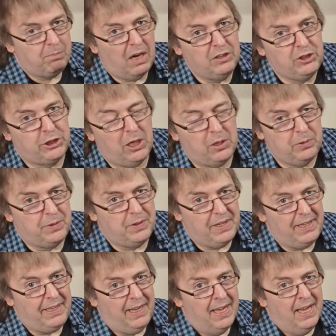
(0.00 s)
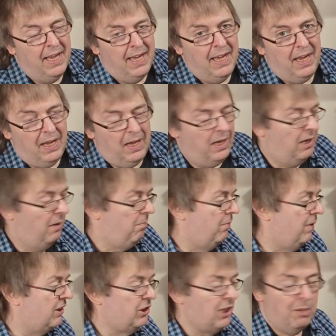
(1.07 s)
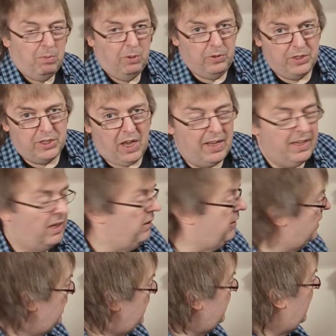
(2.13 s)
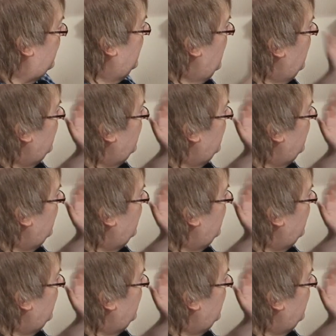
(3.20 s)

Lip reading: I showed the example of the diode earlier.